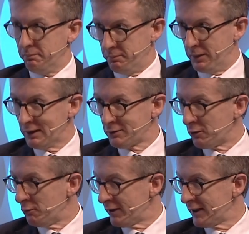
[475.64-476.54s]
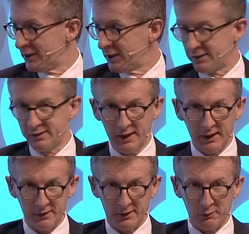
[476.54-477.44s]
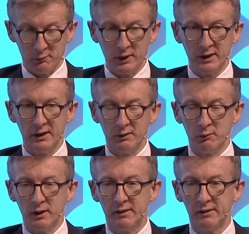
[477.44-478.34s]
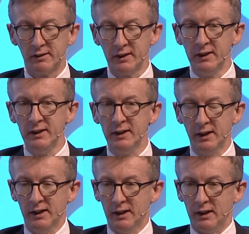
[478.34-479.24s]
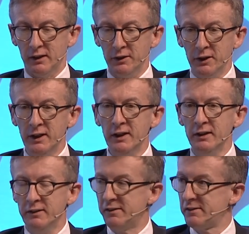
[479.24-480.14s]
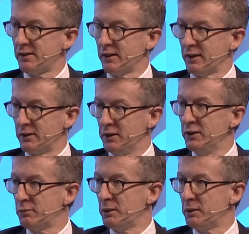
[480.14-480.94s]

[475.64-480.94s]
Building on what I just said, that we see needs that need to be